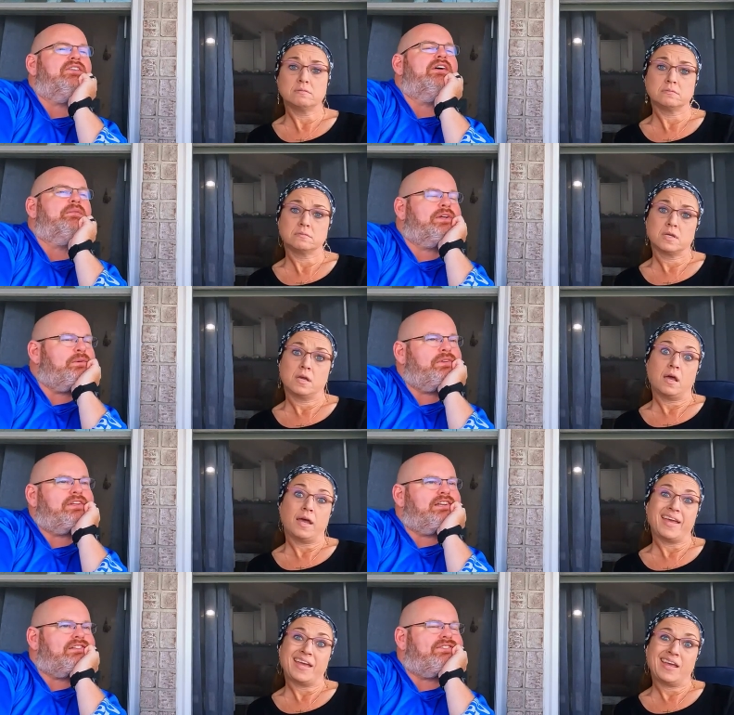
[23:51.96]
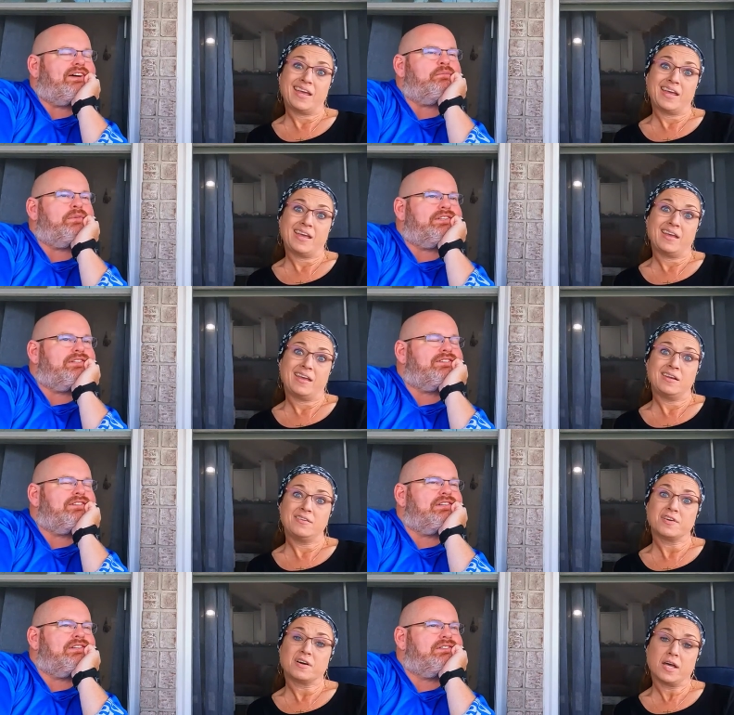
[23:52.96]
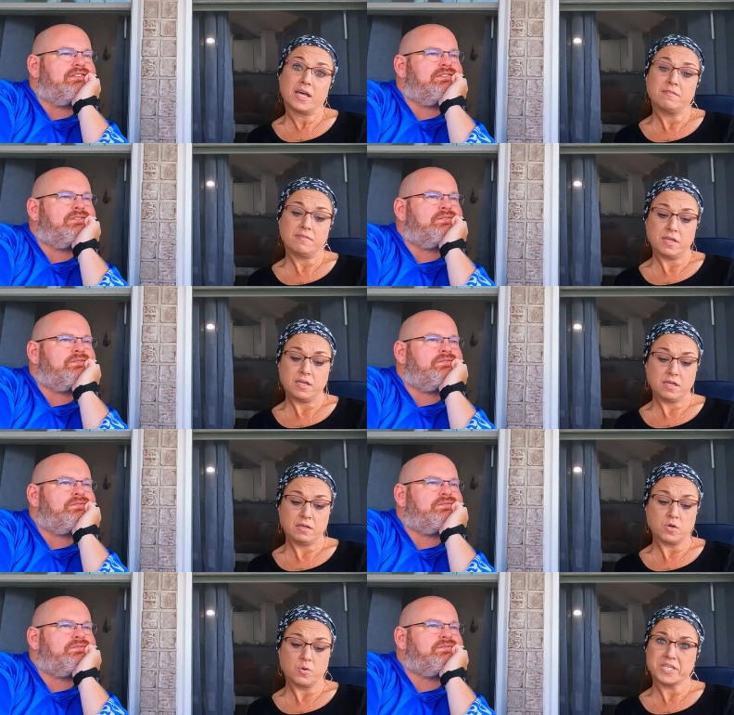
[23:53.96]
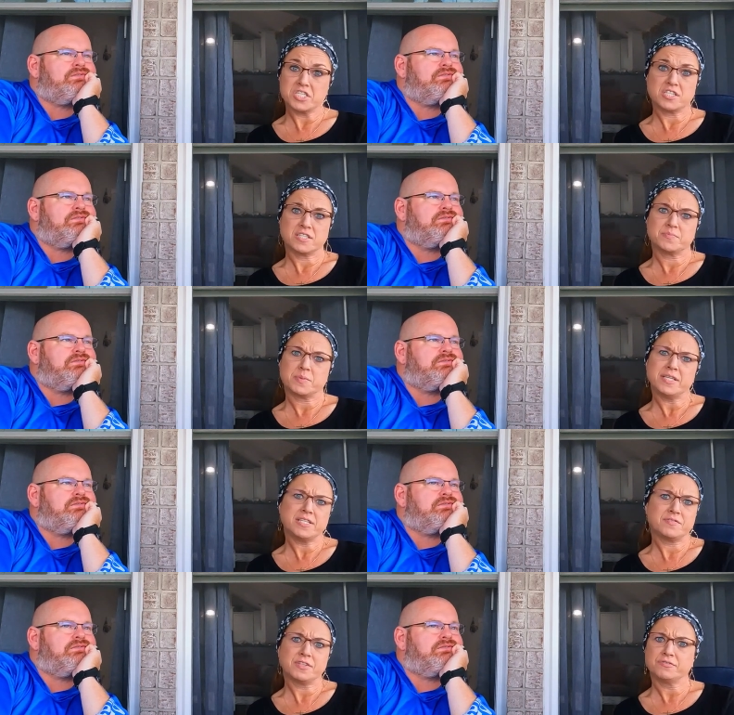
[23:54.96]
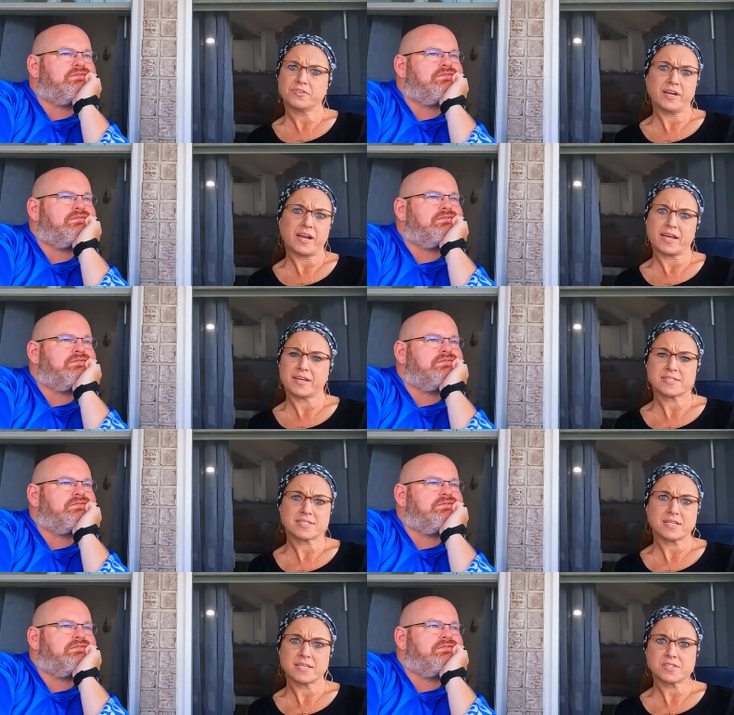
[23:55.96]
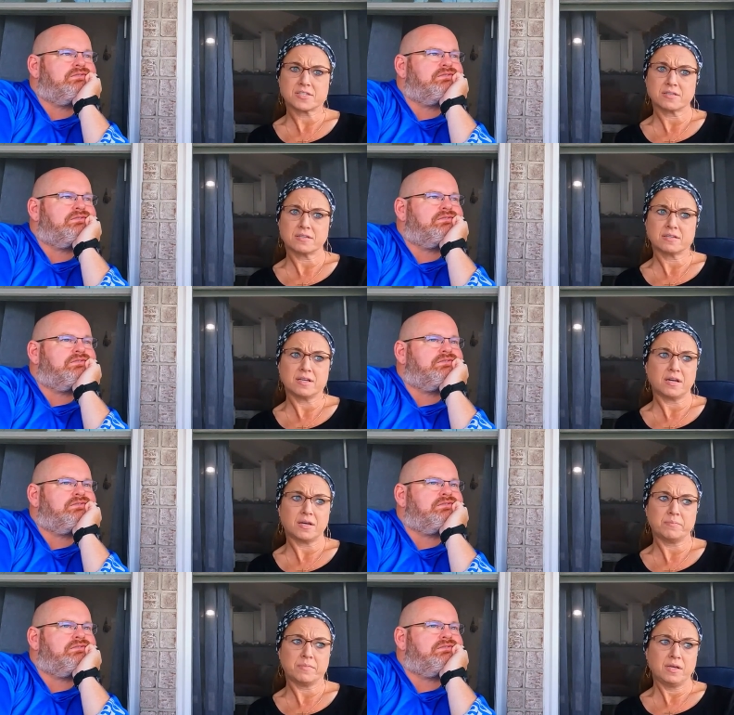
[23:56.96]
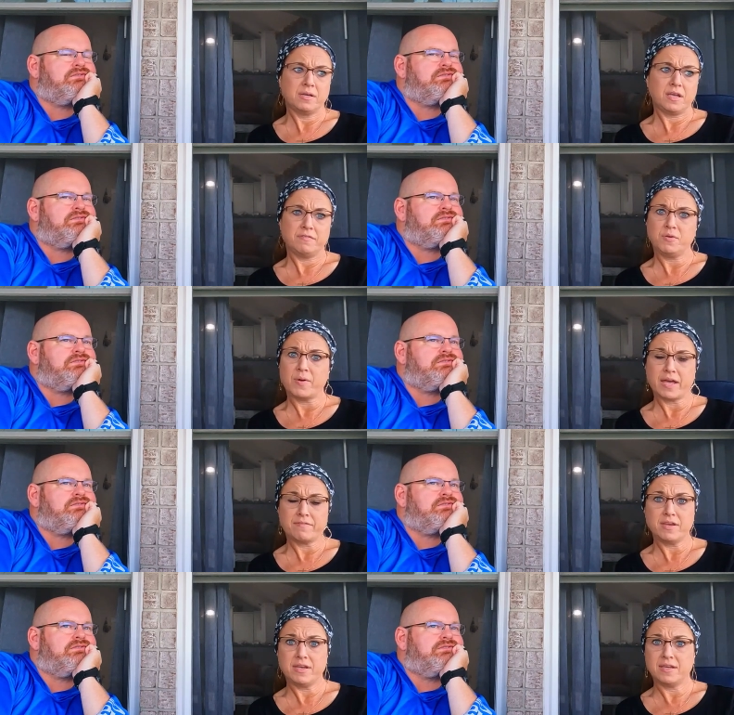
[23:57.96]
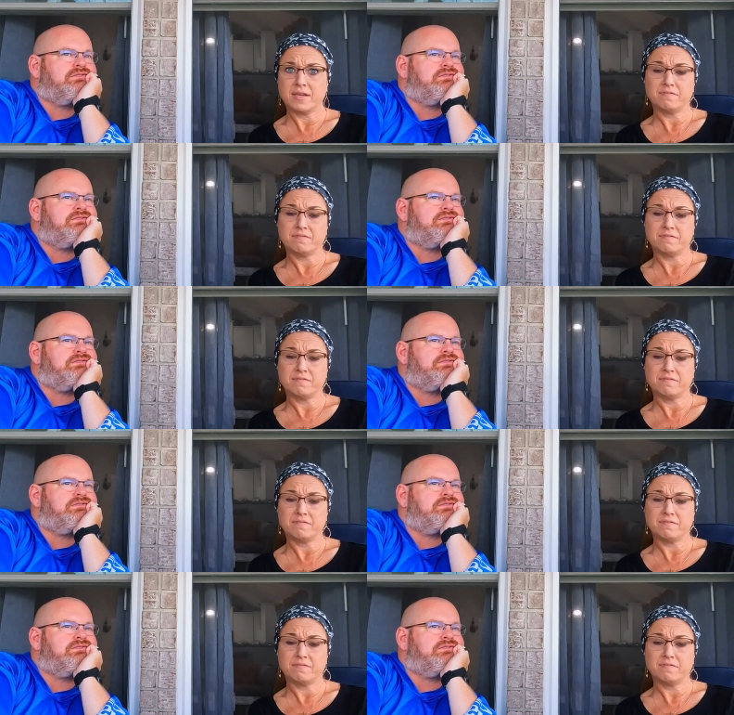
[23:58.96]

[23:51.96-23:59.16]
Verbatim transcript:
Speaker 1: to wrap it up in the next five minutes. And
Speaker 2: if y'all have any questions, please feel free to ask us, or um, if you have any